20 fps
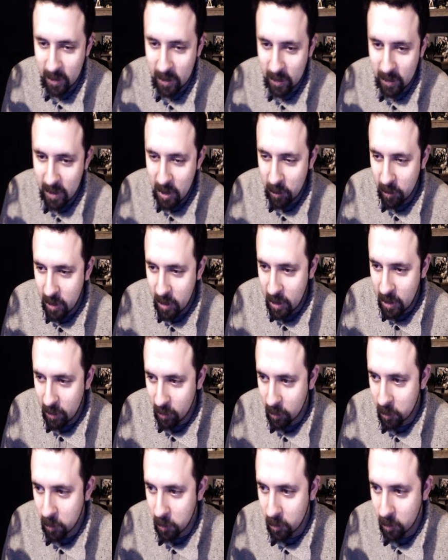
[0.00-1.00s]
Not not
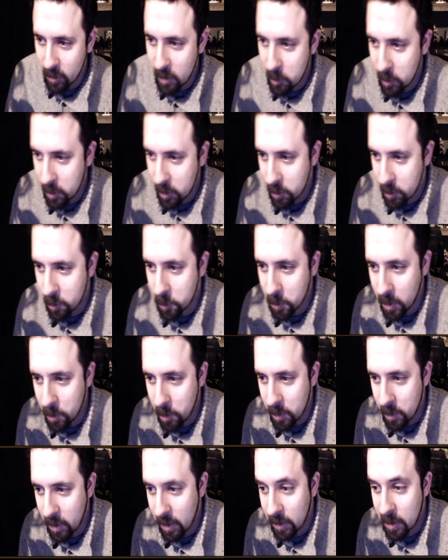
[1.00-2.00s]
literally, but you know what I
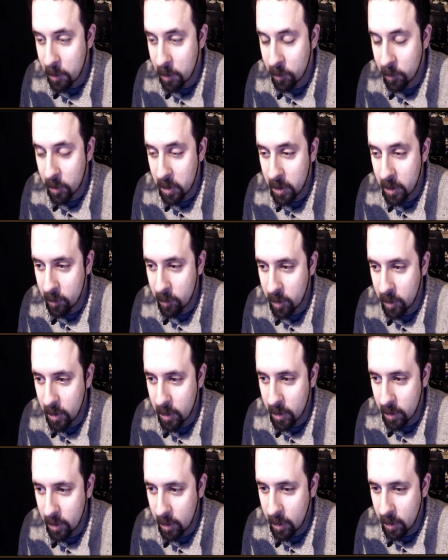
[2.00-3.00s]
mean. Like I'm very,
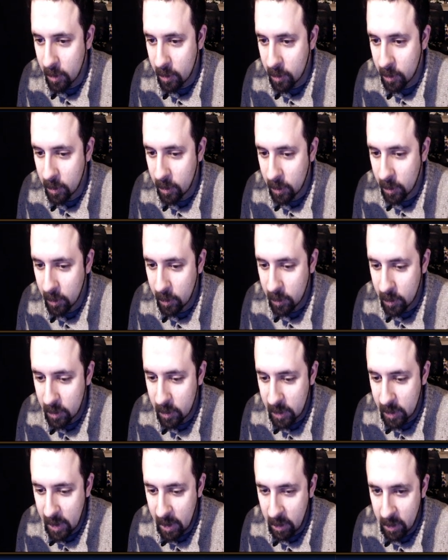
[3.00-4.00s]
very uh,
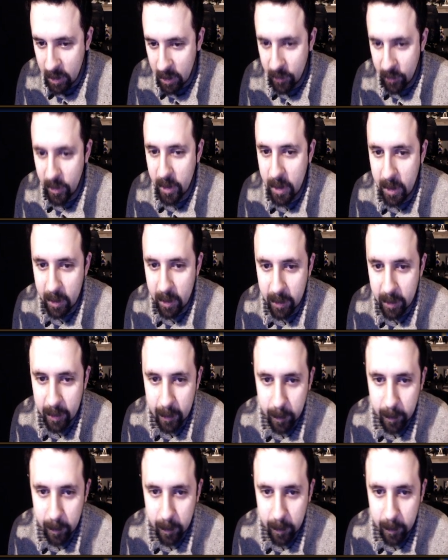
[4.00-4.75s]
scanning everything.